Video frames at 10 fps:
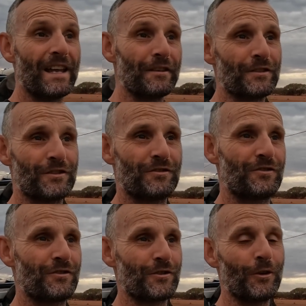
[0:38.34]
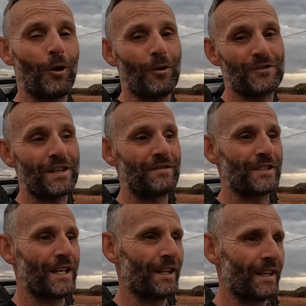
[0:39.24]
here it's
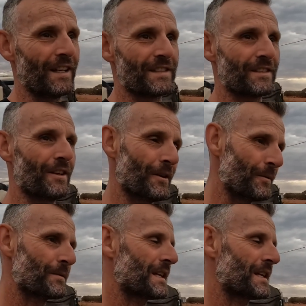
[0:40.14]
$2.17 a litre, so we'll